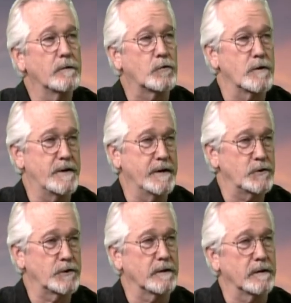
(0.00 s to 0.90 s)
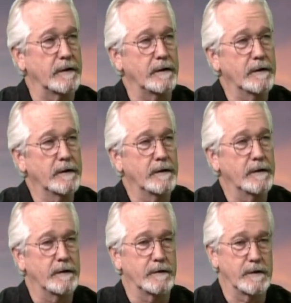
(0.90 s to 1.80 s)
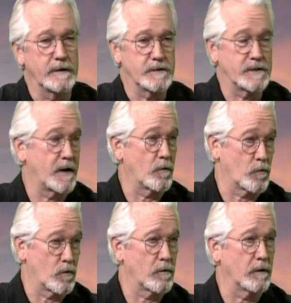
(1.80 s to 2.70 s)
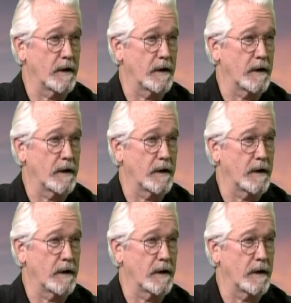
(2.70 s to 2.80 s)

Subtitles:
Traditionally, in say a rural